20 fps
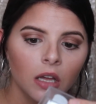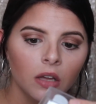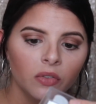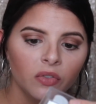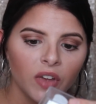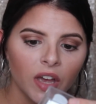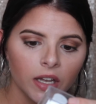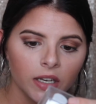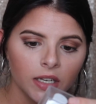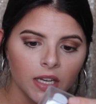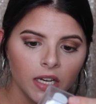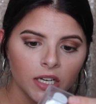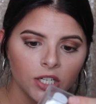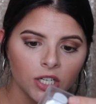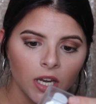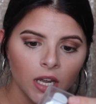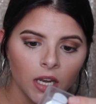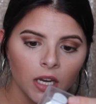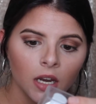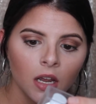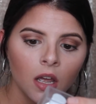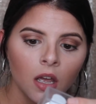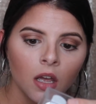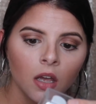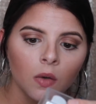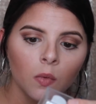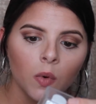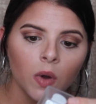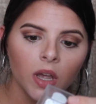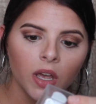Foundation
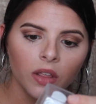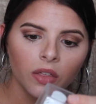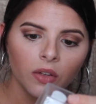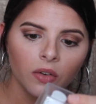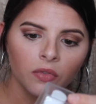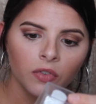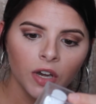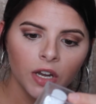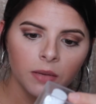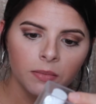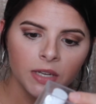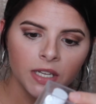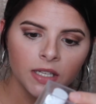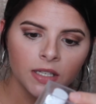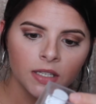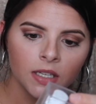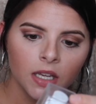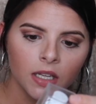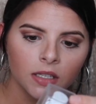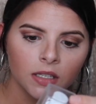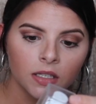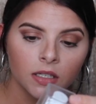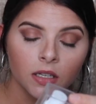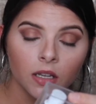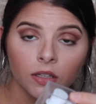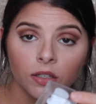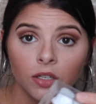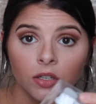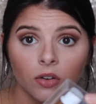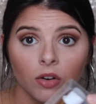with vitamins and
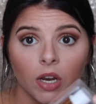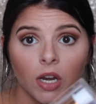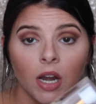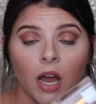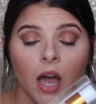sunscreen.